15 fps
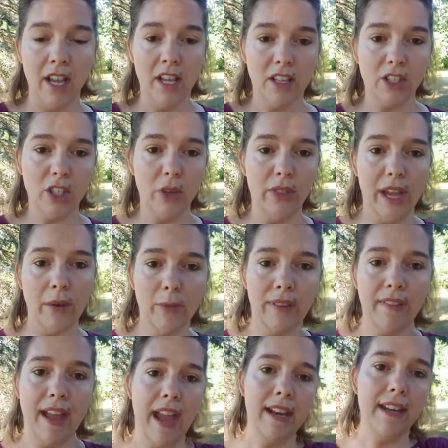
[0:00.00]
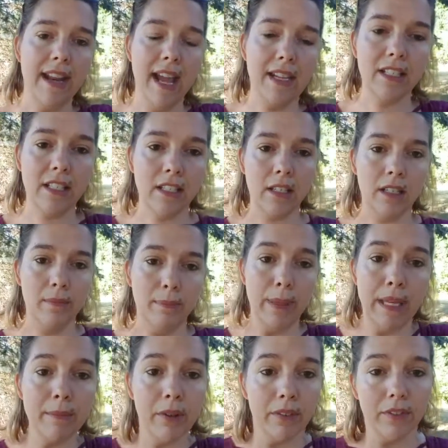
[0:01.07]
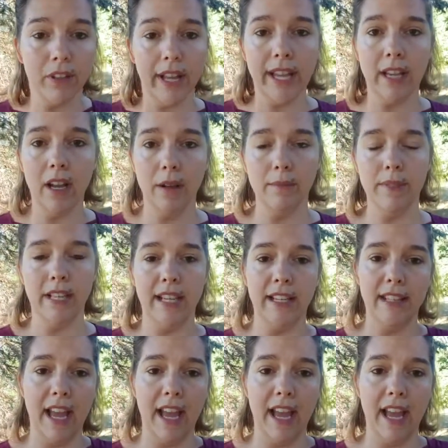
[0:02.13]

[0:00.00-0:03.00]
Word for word: So then when that next beam of light comes in,